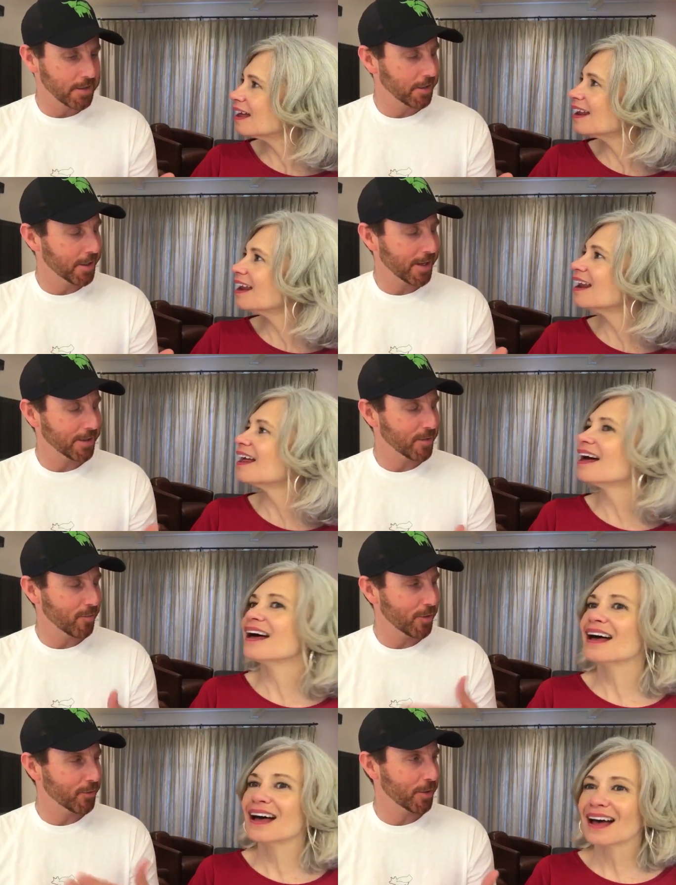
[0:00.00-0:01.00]
Speaker 1: has celiac and
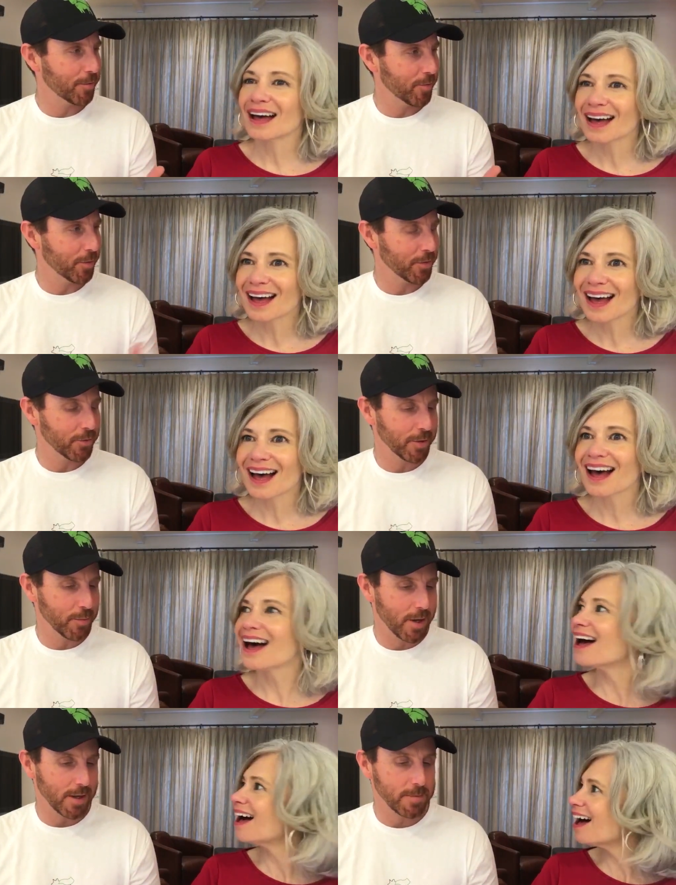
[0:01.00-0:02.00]
i've always wanted him to be able to enjoy the
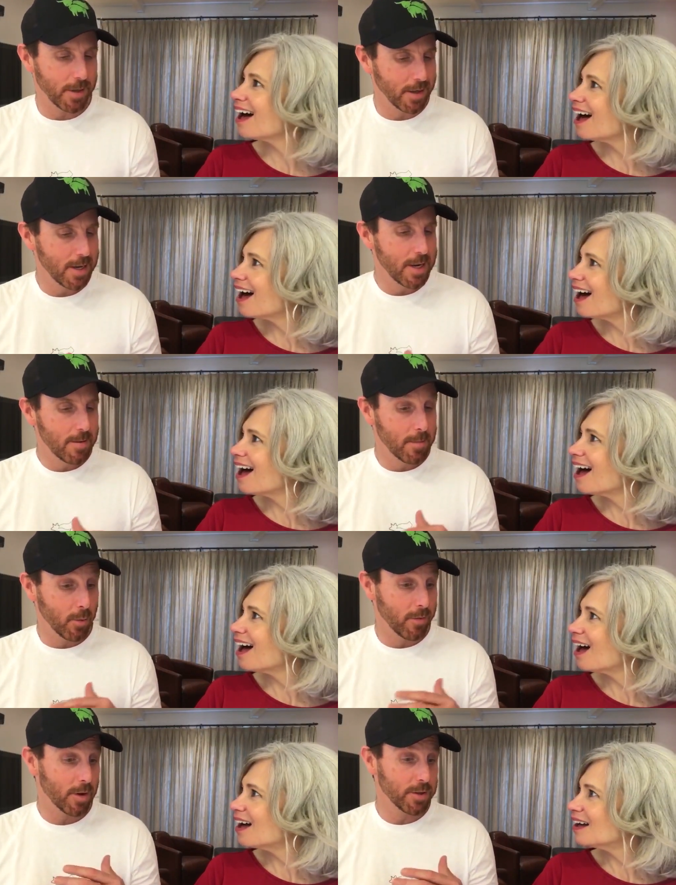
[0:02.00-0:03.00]
products but
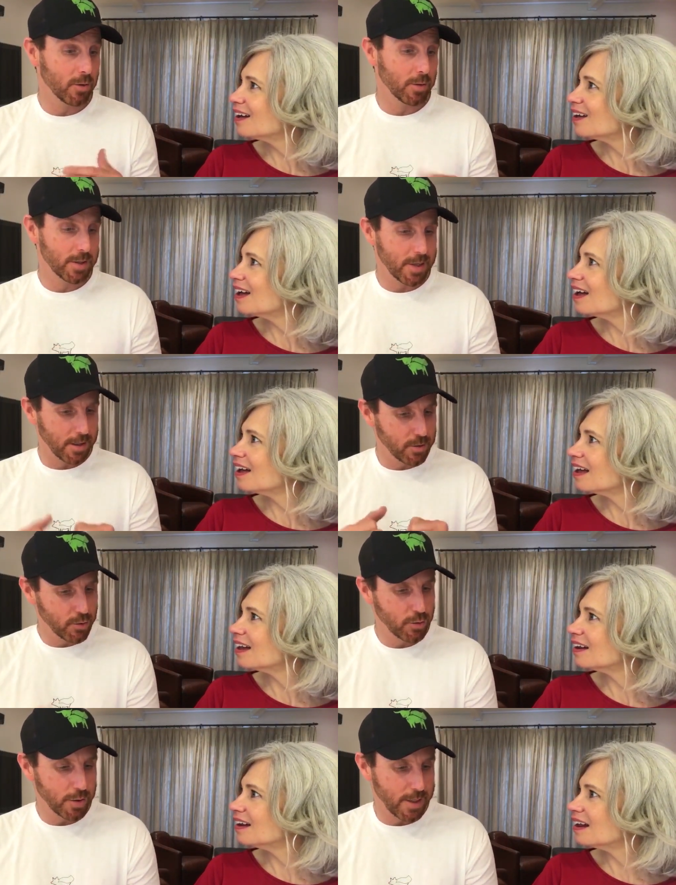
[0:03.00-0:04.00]
but we've also stayed
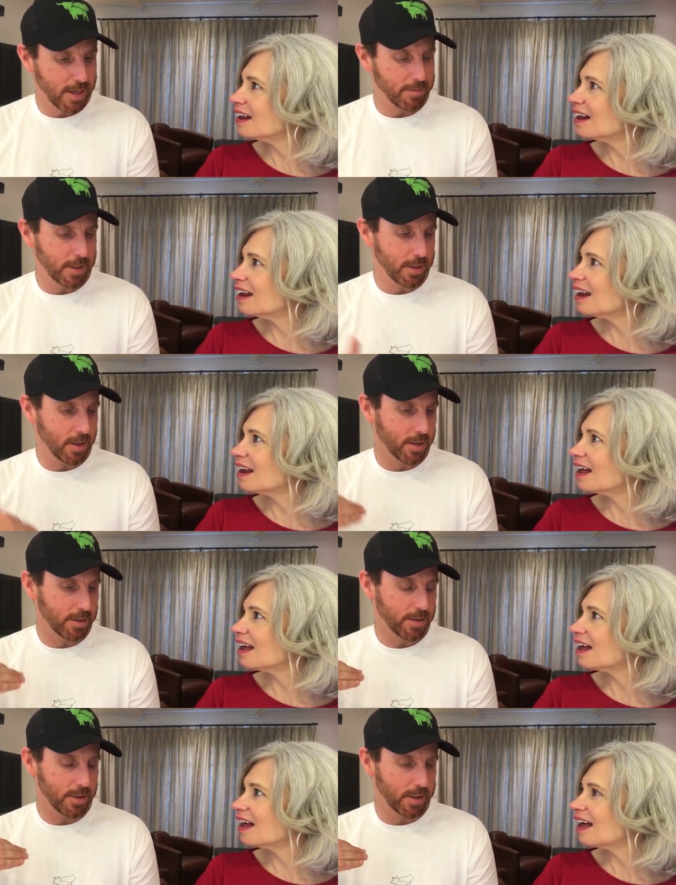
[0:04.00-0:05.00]
true to that
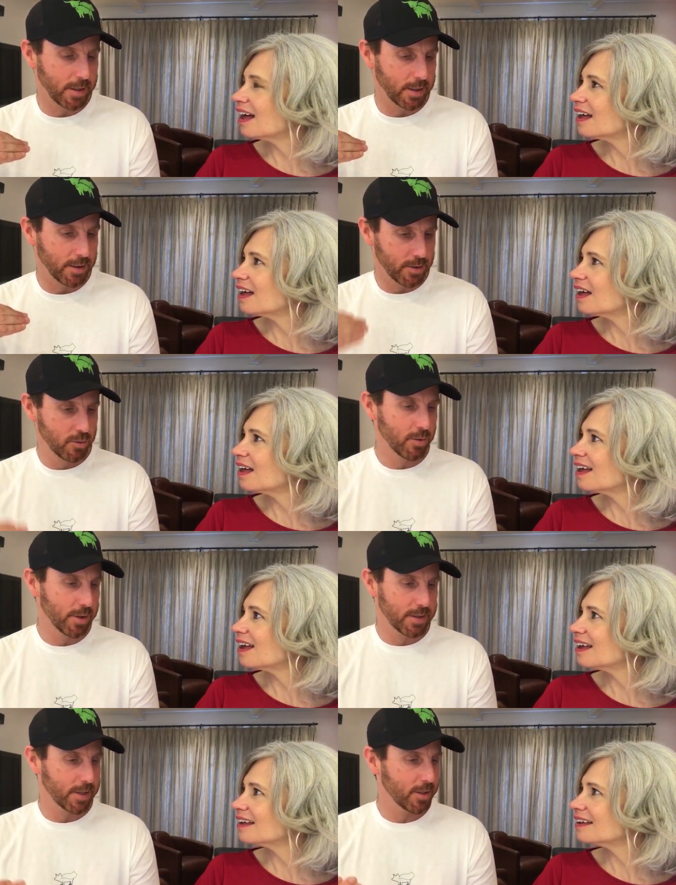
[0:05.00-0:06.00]
because the consumer
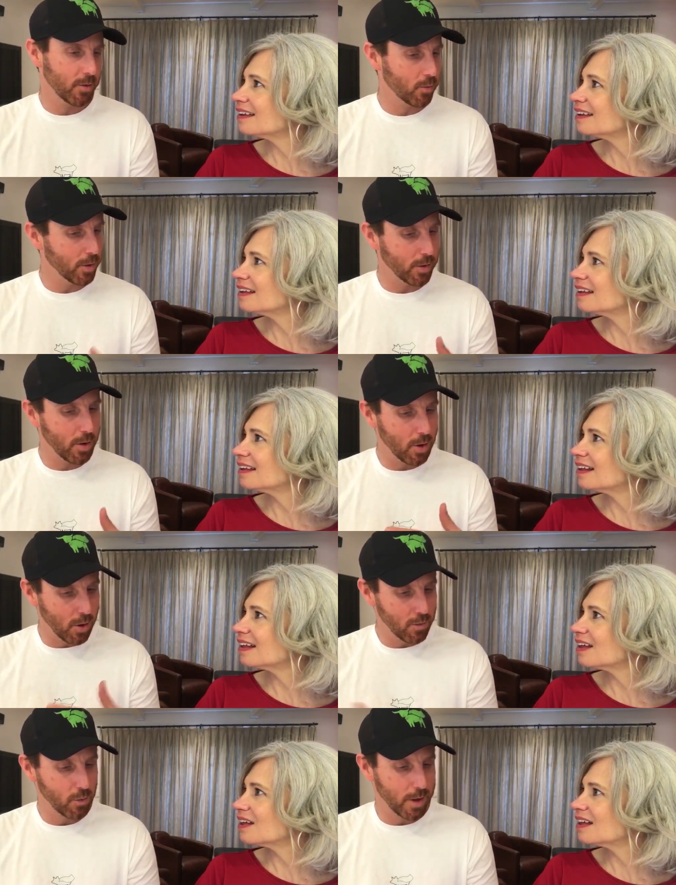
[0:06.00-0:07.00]
has said, you know, we're
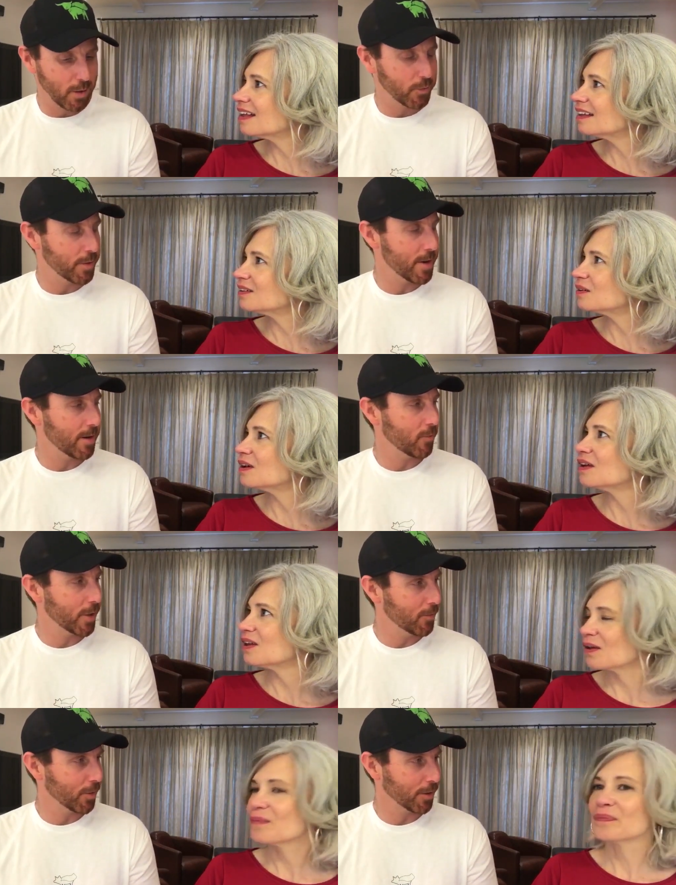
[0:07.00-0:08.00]
overwhelmed with the amount of
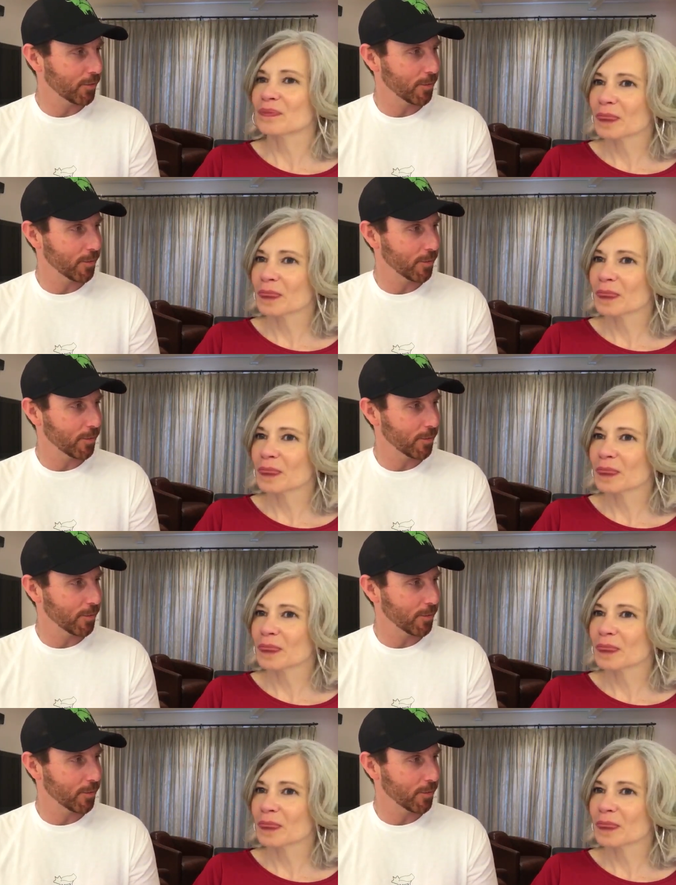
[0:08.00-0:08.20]
wheat we're